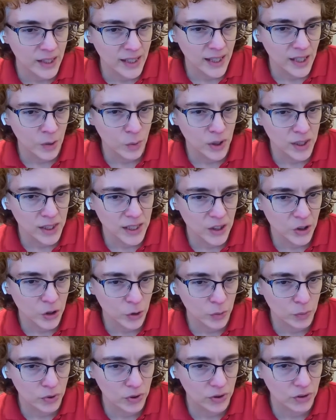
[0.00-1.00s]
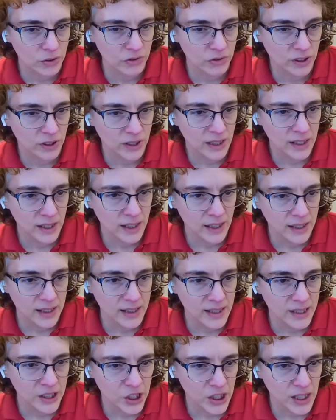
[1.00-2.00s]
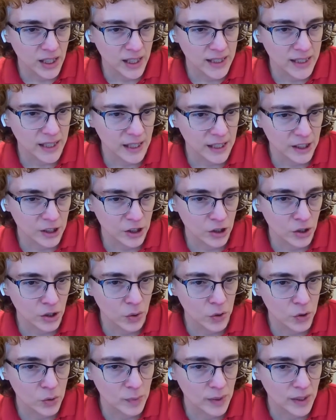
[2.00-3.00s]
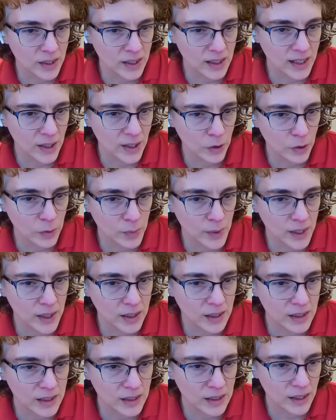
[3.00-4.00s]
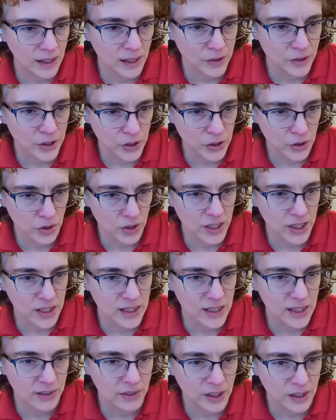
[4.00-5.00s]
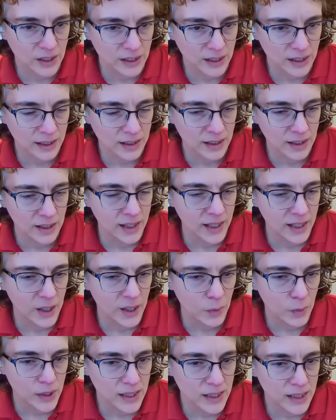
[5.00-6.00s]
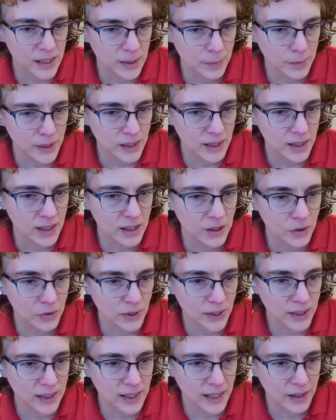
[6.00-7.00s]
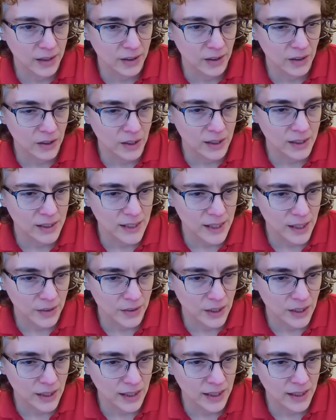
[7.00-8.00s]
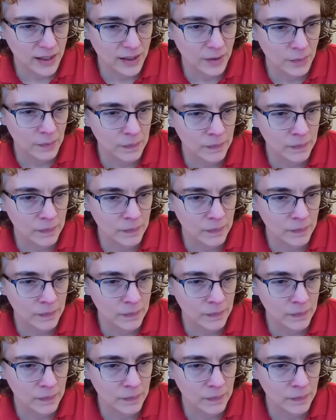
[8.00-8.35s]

He wanted to improve. Digitizing his notes meant that they would be in his cloud storage indefinitely. He wanted something he could read later on down the line.